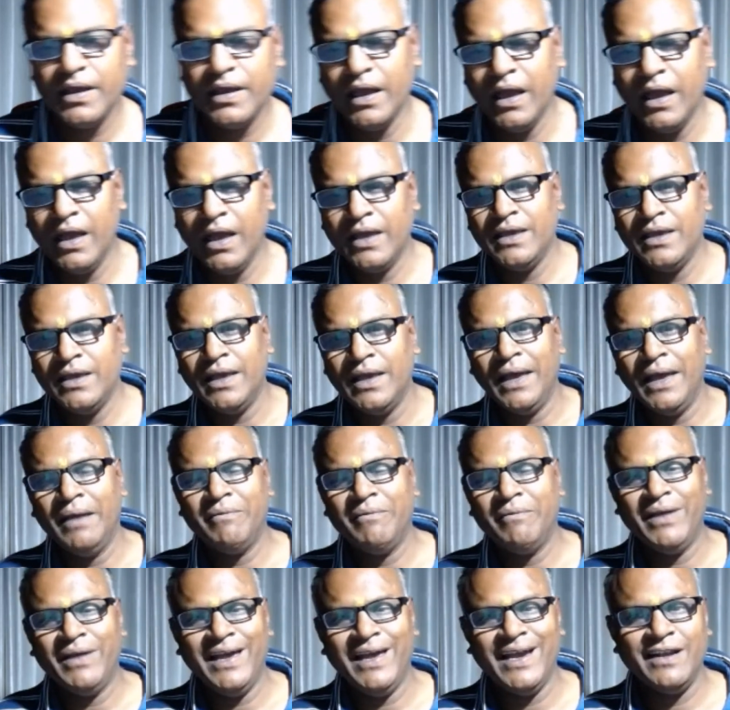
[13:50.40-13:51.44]
I have
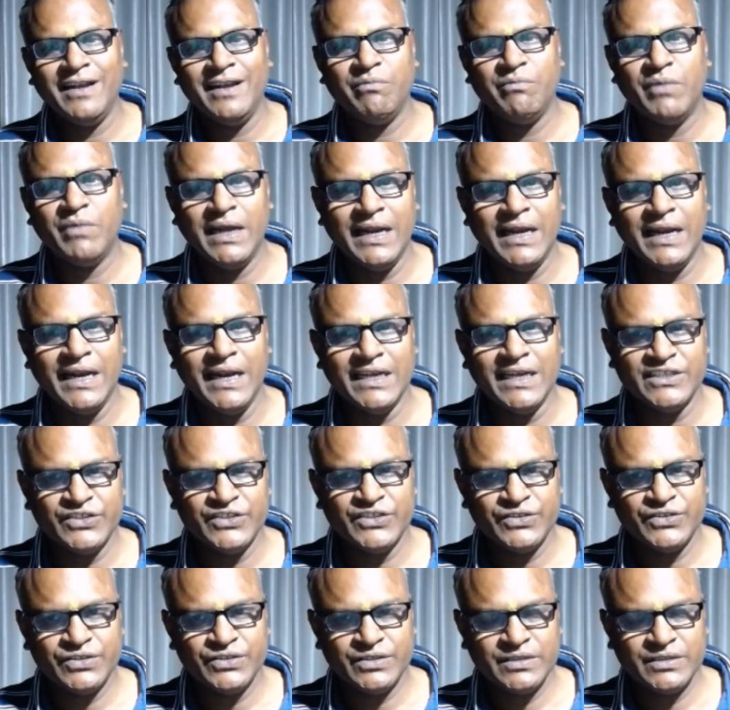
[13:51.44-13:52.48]
had my
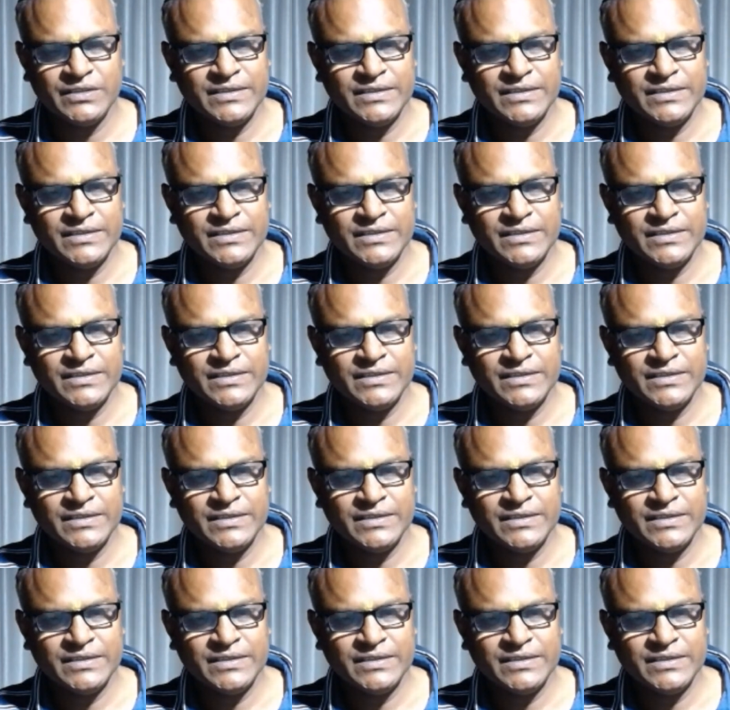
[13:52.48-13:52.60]
lunch.